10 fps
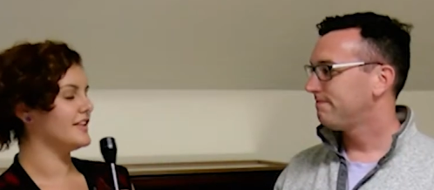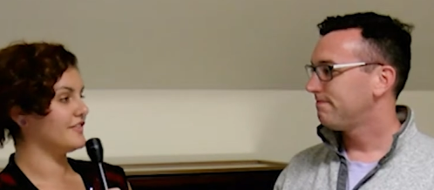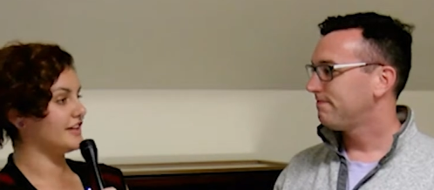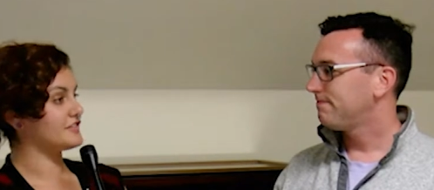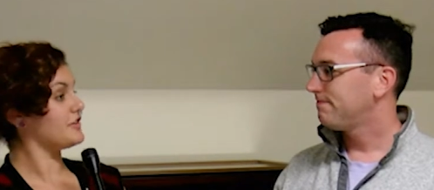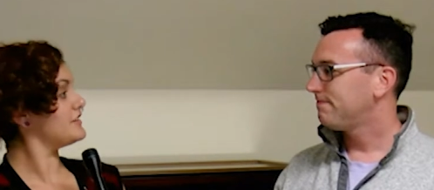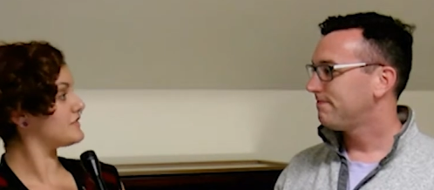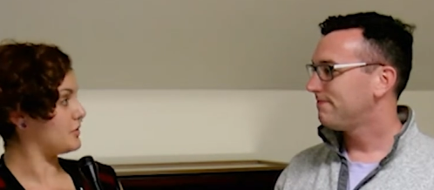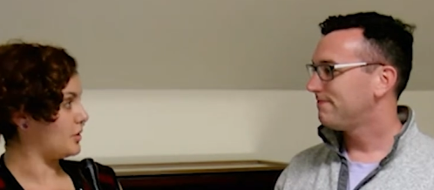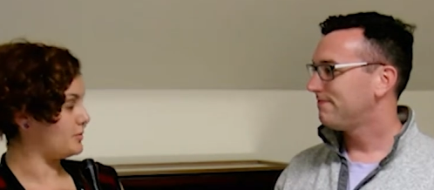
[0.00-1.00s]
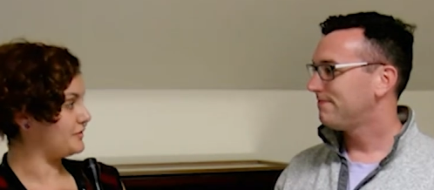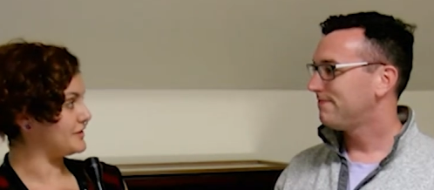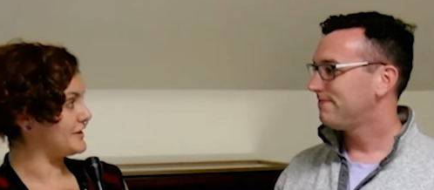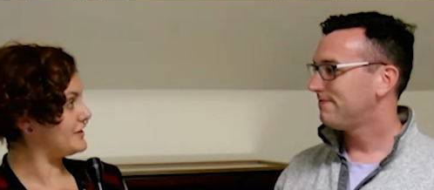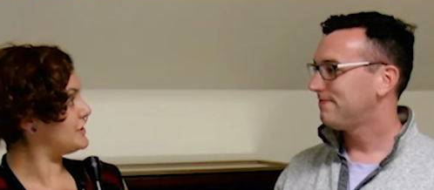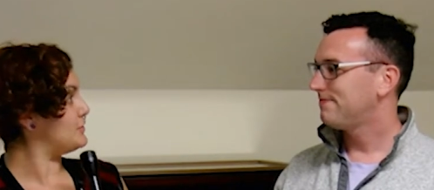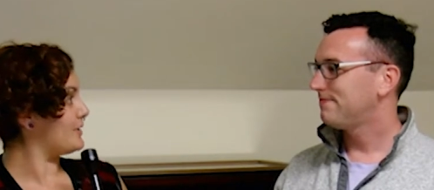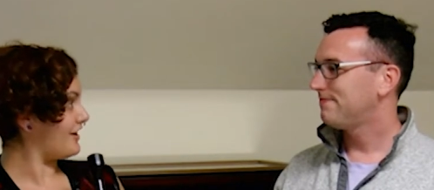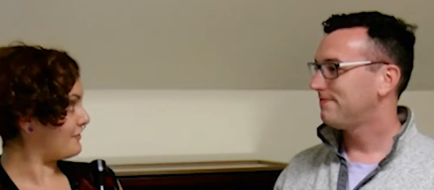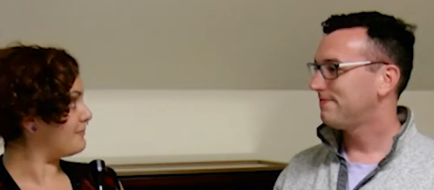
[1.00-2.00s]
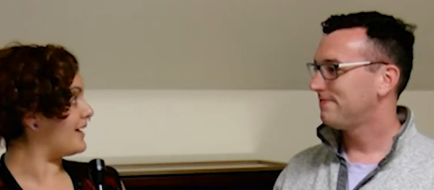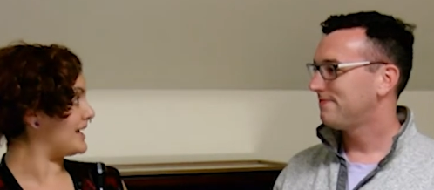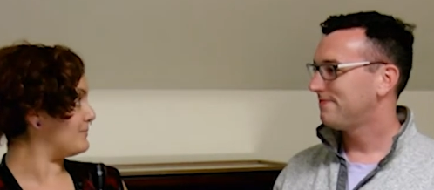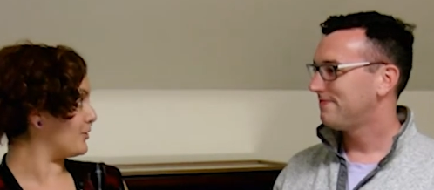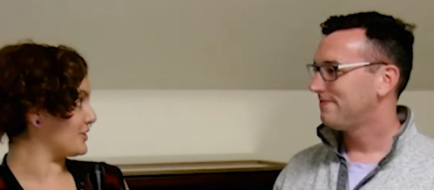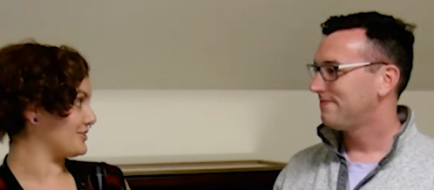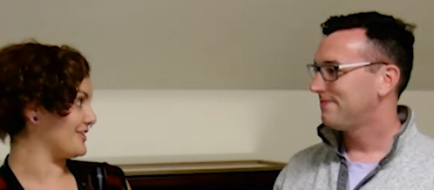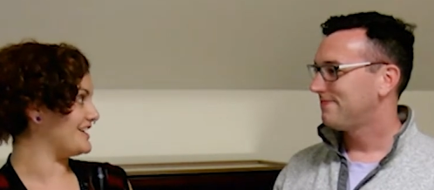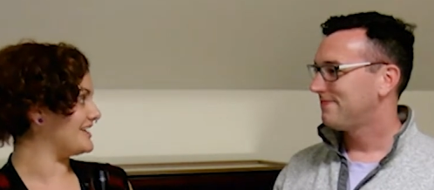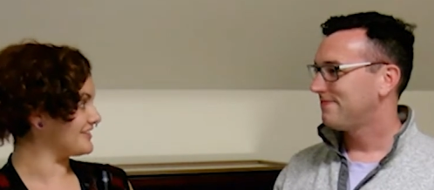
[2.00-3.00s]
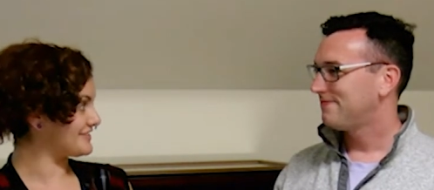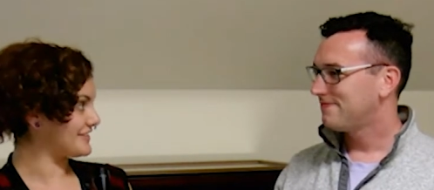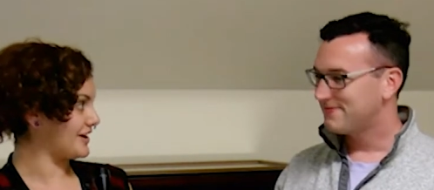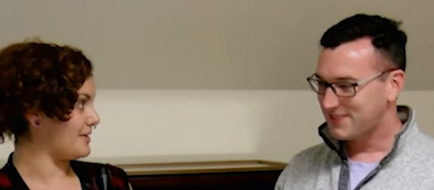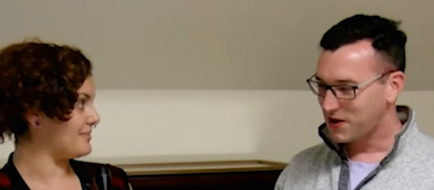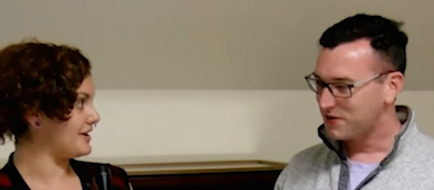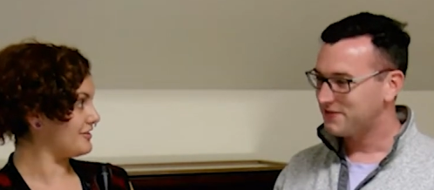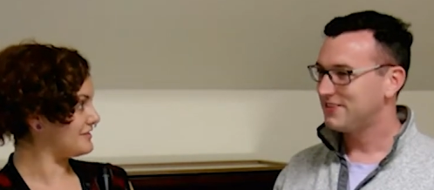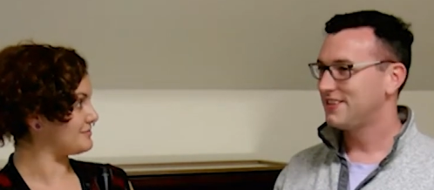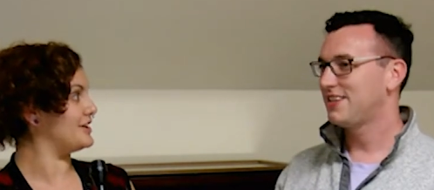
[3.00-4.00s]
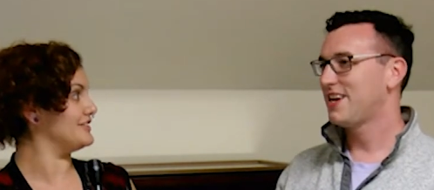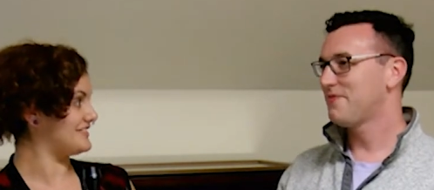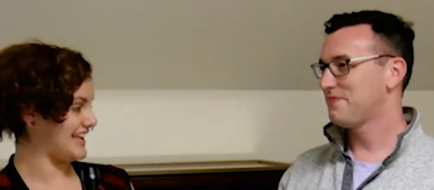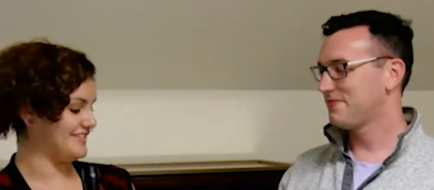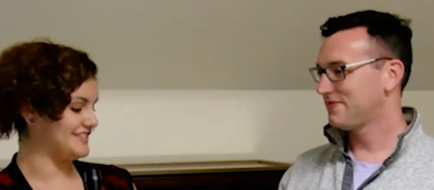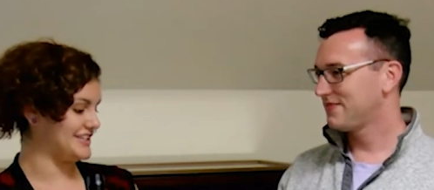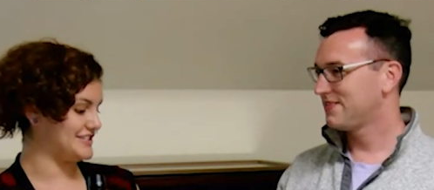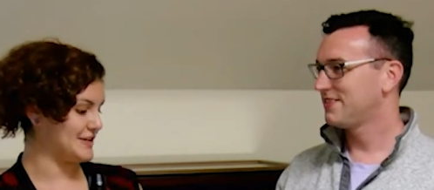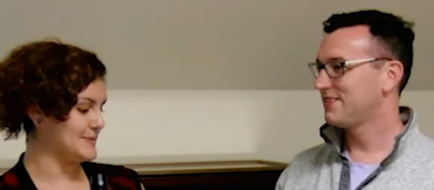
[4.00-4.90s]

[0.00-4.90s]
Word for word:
Speaker 1: That's great. So hopefully you have many more great years to come here, as well as ACT.